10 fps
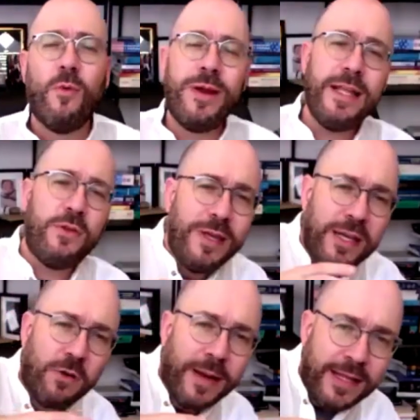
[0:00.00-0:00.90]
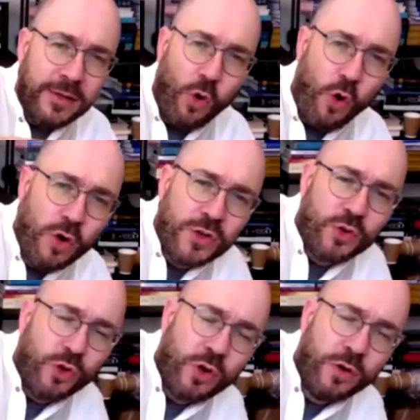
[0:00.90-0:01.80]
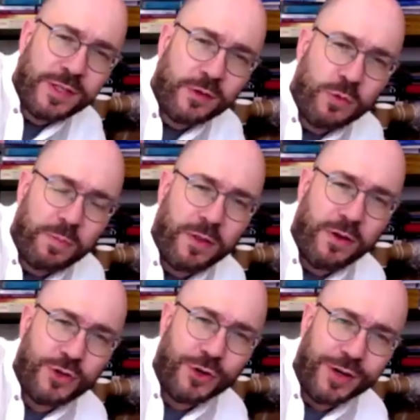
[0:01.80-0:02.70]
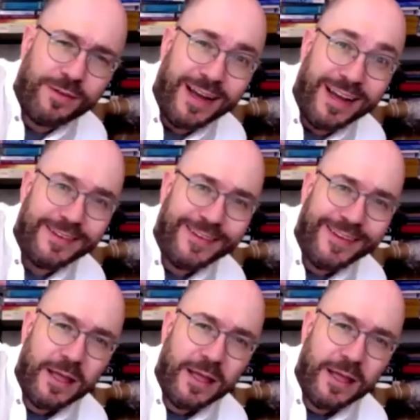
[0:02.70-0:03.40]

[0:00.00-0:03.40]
We need to innovate also closer to production, right?